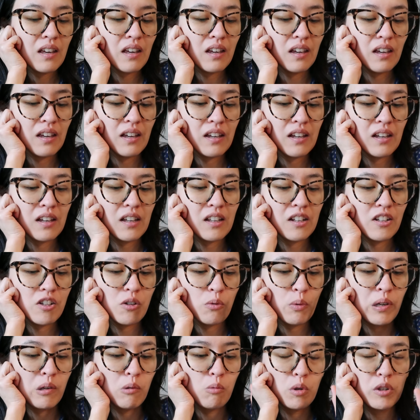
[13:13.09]

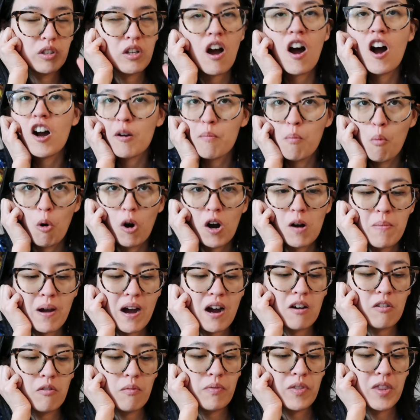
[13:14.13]
And we'll talk more
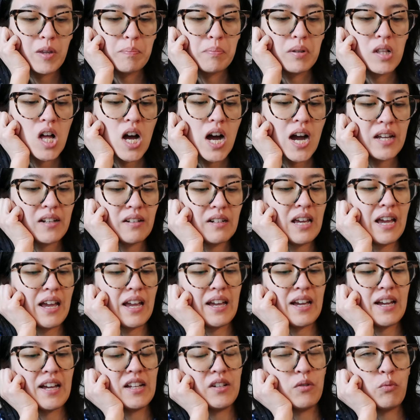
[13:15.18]
about the plot
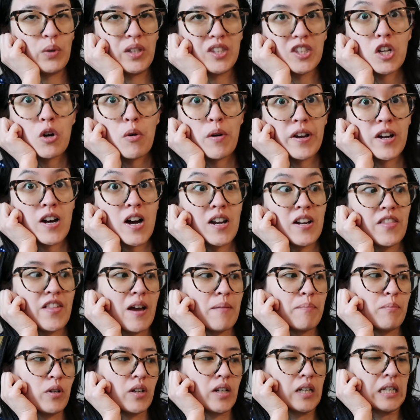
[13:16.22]
and what's going on in
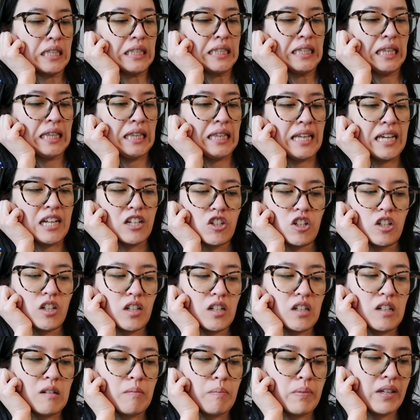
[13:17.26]
that book
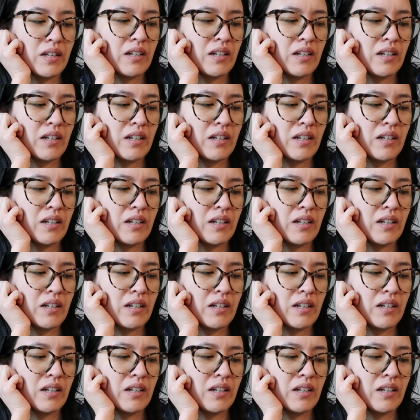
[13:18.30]
later,